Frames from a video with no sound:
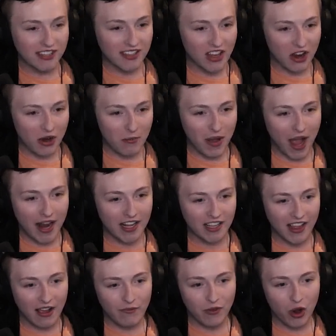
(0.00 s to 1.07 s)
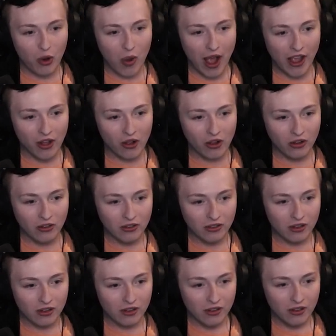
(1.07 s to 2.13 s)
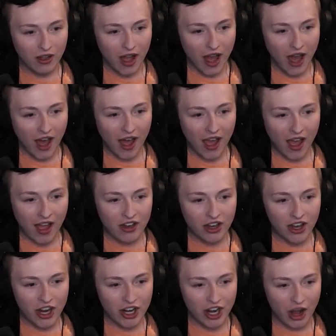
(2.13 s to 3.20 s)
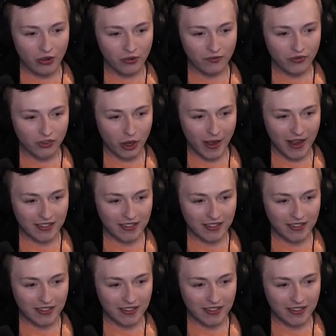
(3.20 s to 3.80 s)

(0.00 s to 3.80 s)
sit here mining that for a while. No. Go back